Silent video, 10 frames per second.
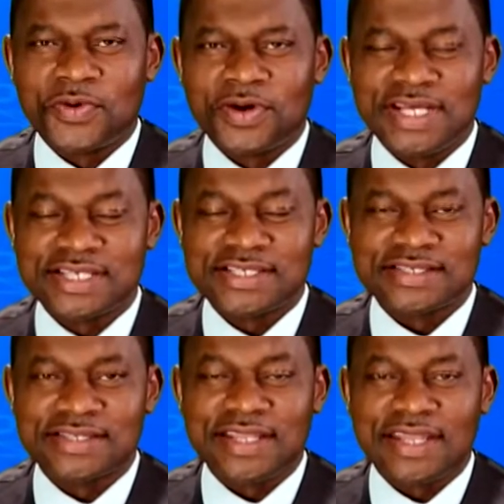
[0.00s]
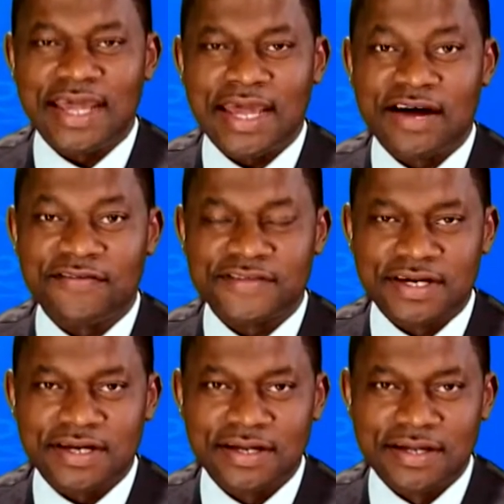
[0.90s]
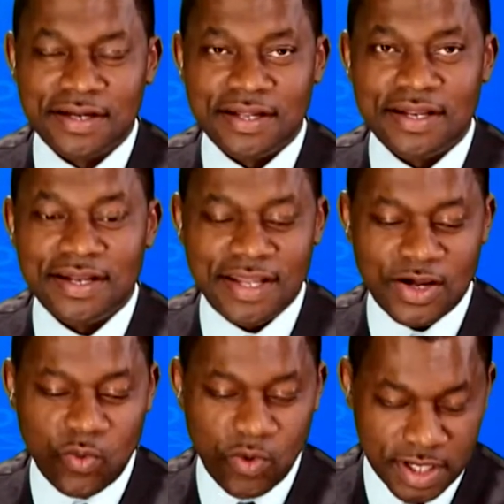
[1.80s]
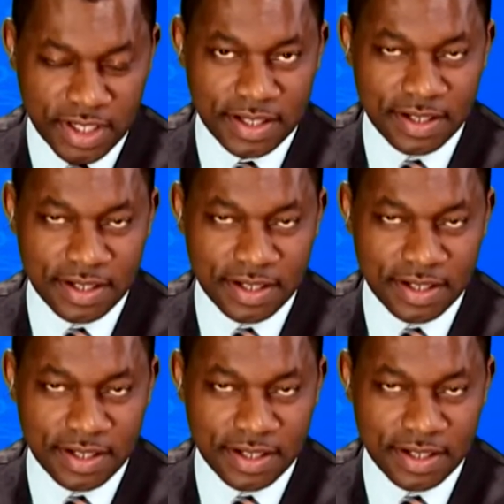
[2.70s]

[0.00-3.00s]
This is the day after day one.